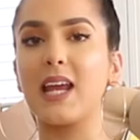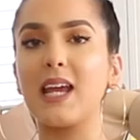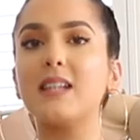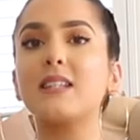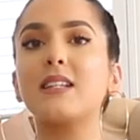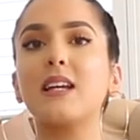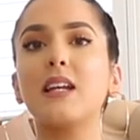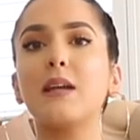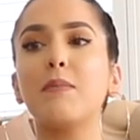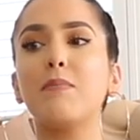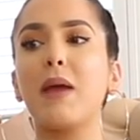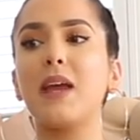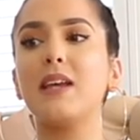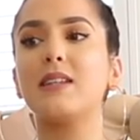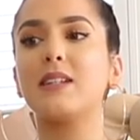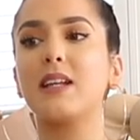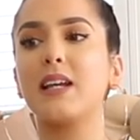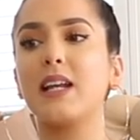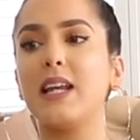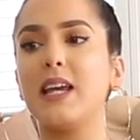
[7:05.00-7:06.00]
it is going to
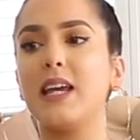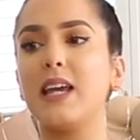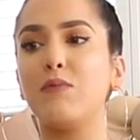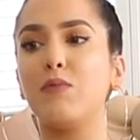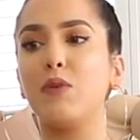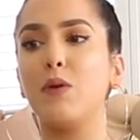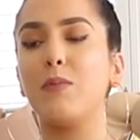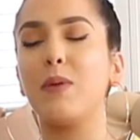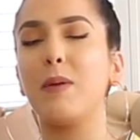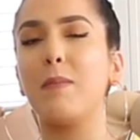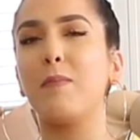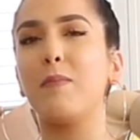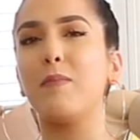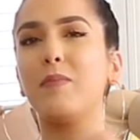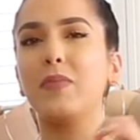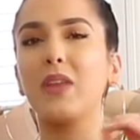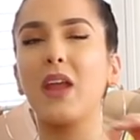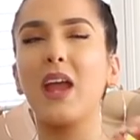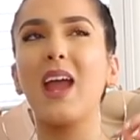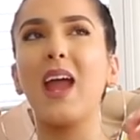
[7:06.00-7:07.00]
basically give you a
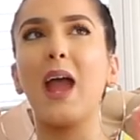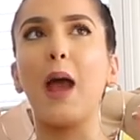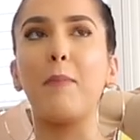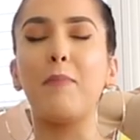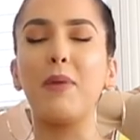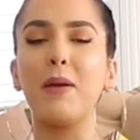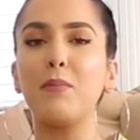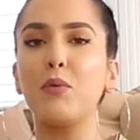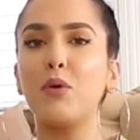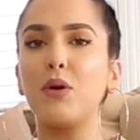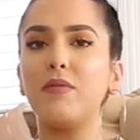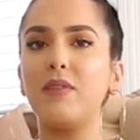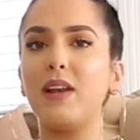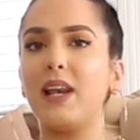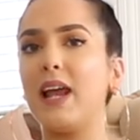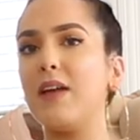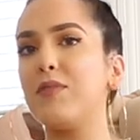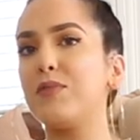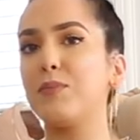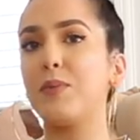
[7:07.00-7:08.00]
bit more of a
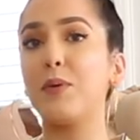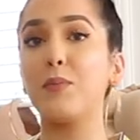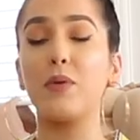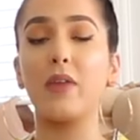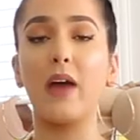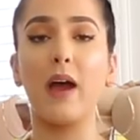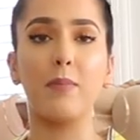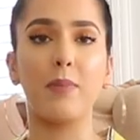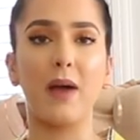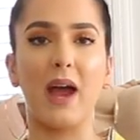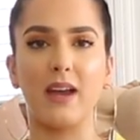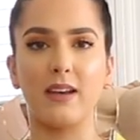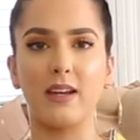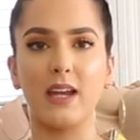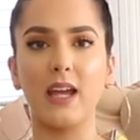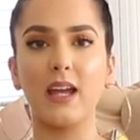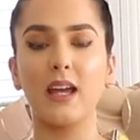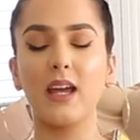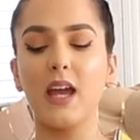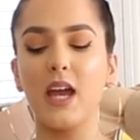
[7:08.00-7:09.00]
lift, but without
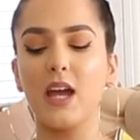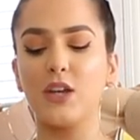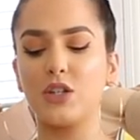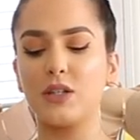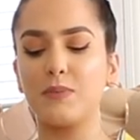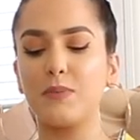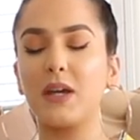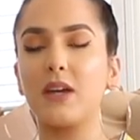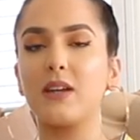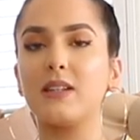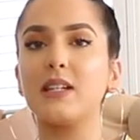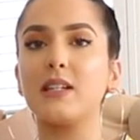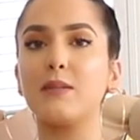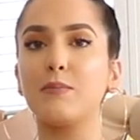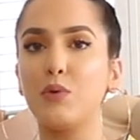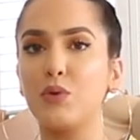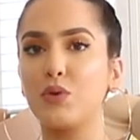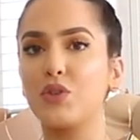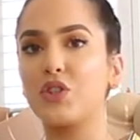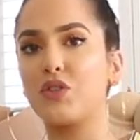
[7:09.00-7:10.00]
padding, just because it's
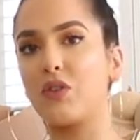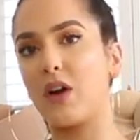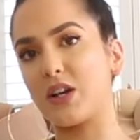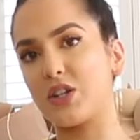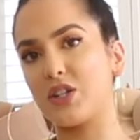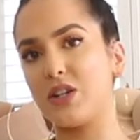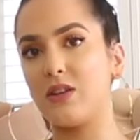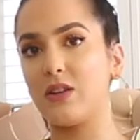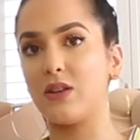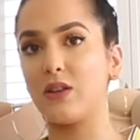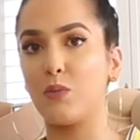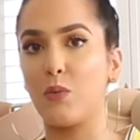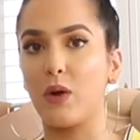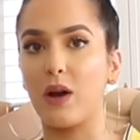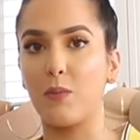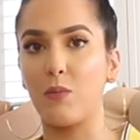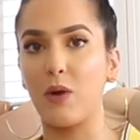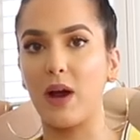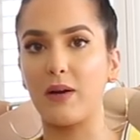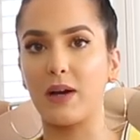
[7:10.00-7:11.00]
more structured than the one
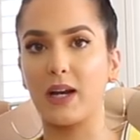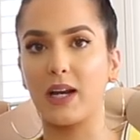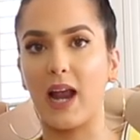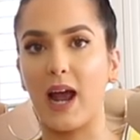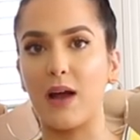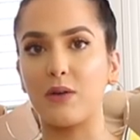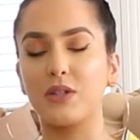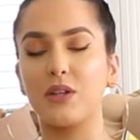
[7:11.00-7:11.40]
I'm wearing now.